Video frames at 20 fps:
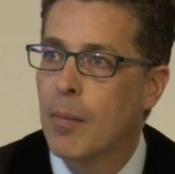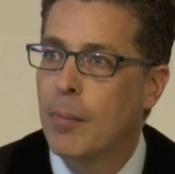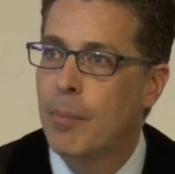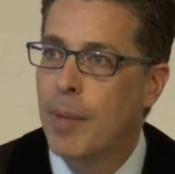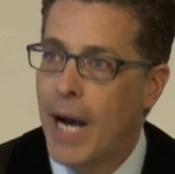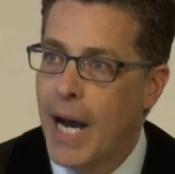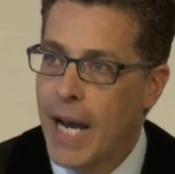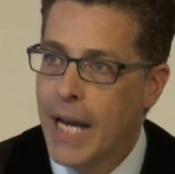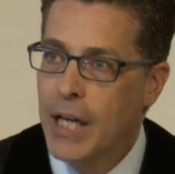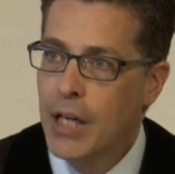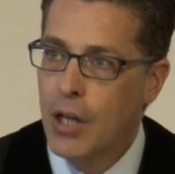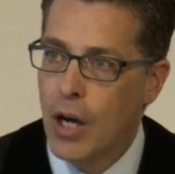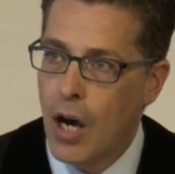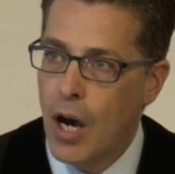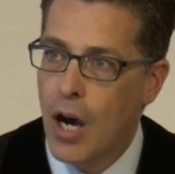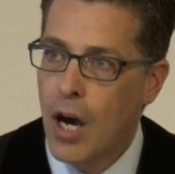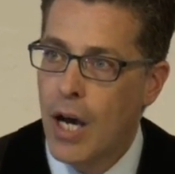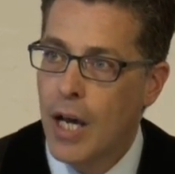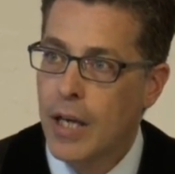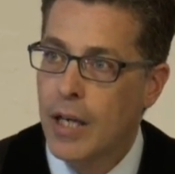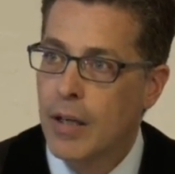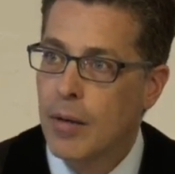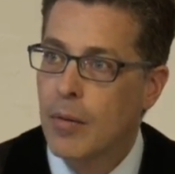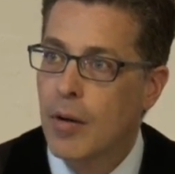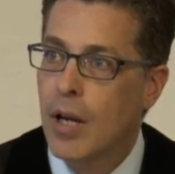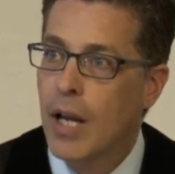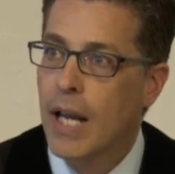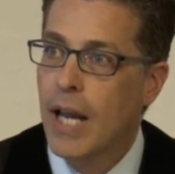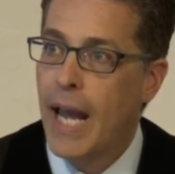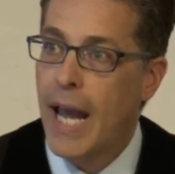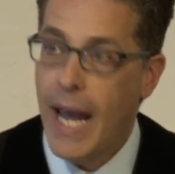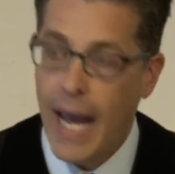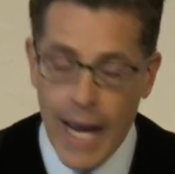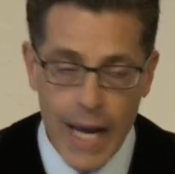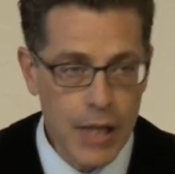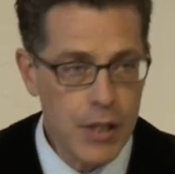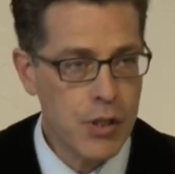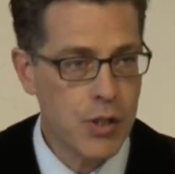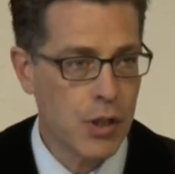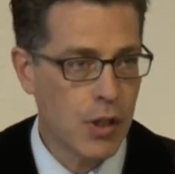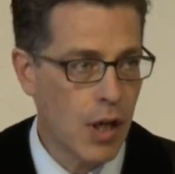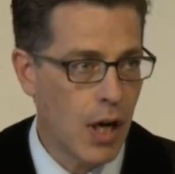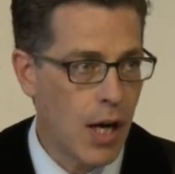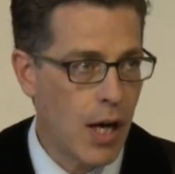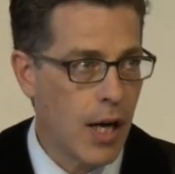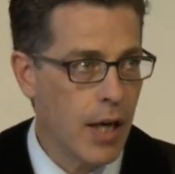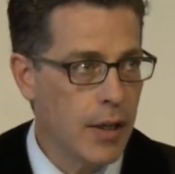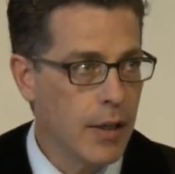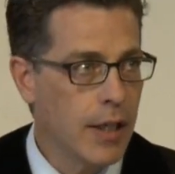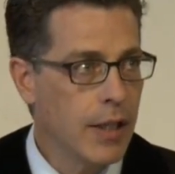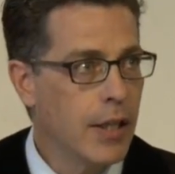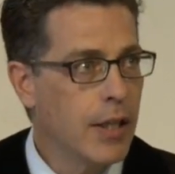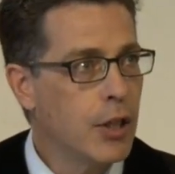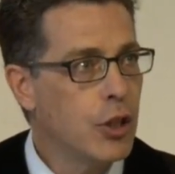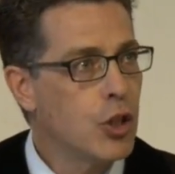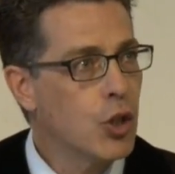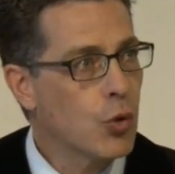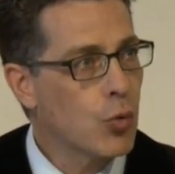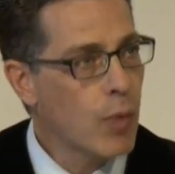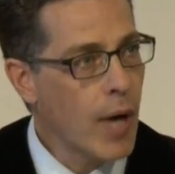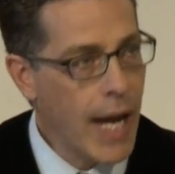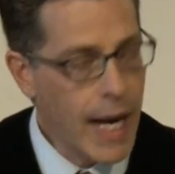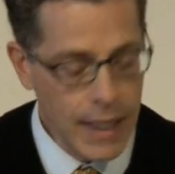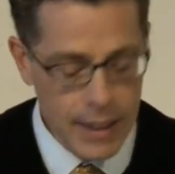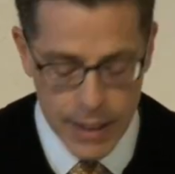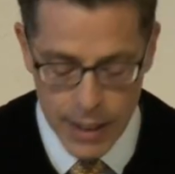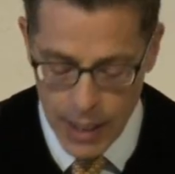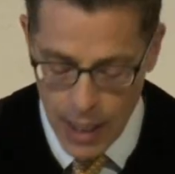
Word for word: by God as God in the direct